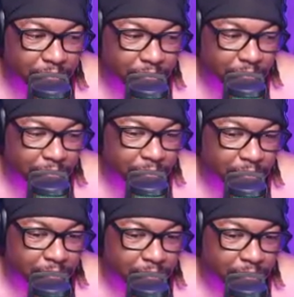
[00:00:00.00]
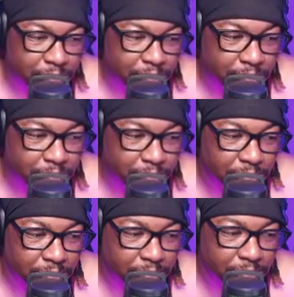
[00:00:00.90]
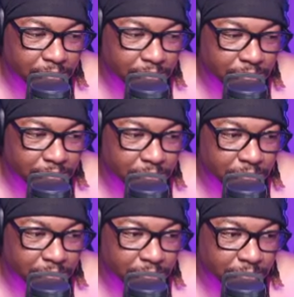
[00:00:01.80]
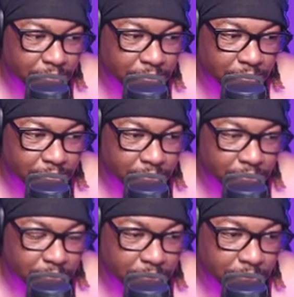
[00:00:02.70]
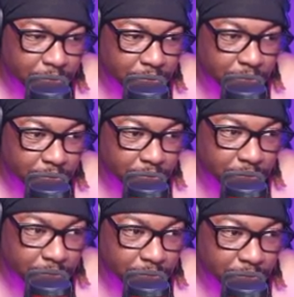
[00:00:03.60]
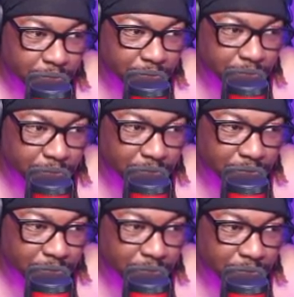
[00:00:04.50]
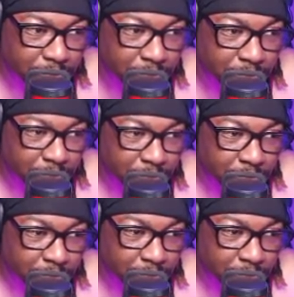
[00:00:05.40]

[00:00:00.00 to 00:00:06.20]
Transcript: This person isn't speaking.